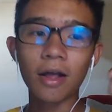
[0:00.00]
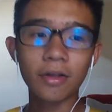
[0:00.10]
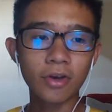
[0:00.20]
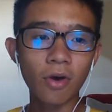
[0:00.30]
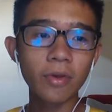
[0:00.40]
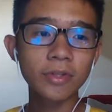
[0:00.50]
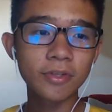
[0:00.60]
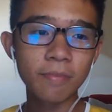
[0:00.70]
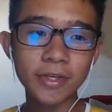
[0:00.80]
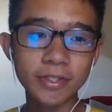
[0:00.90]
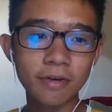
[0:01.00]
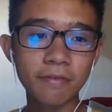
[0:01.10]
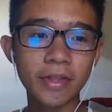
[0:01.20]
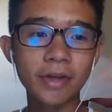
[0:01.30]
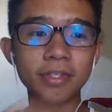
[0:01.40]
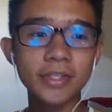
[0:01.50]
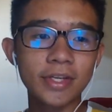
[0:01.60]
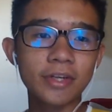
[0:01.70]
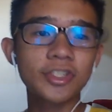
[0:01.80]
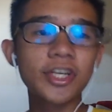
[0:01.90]
go into my server. There's
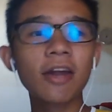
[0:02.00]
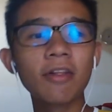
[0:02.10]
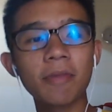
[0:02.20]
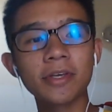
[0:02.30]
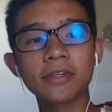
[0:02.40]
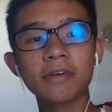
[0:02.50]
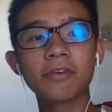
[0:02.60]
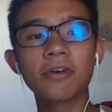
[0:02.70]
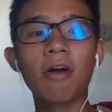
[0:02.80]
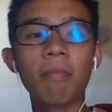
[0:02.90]
a channel in my server called